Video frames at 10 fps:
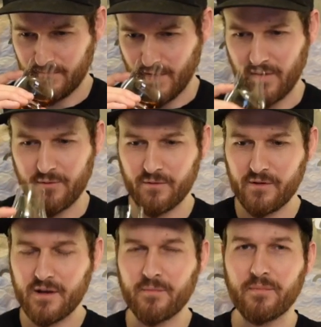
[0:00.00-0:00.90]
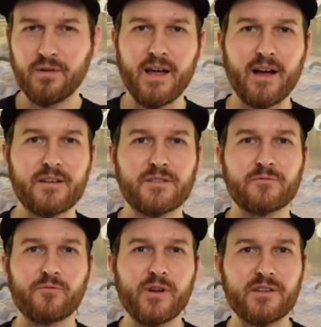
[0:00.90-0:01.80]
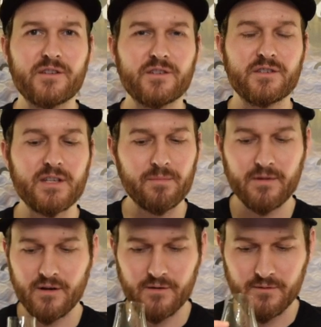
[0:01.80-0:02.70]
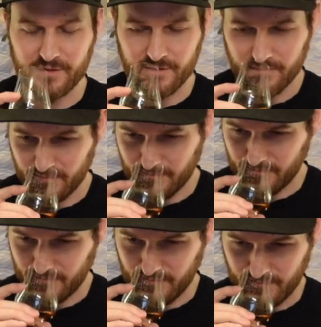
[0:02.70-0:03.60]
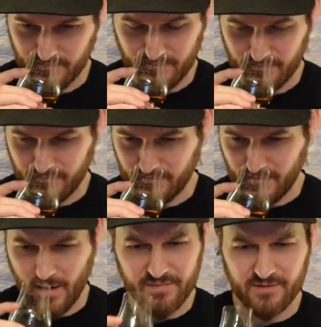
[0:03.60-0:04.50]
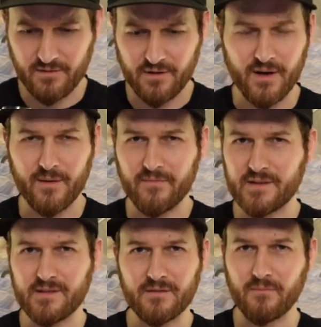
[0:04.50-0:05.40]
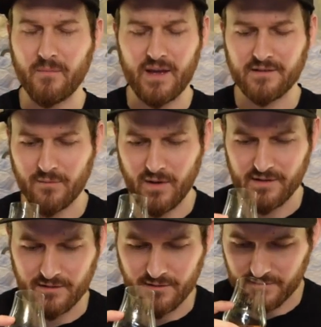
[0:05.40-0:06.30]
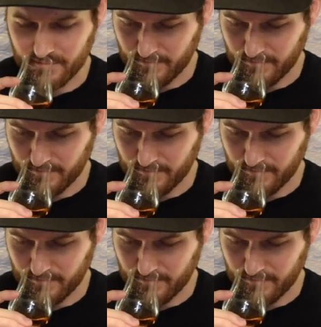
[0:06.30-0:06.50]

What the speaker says: I mean, really complex, rich, deep nose. Absolutely great. This is amazing, amazing nose.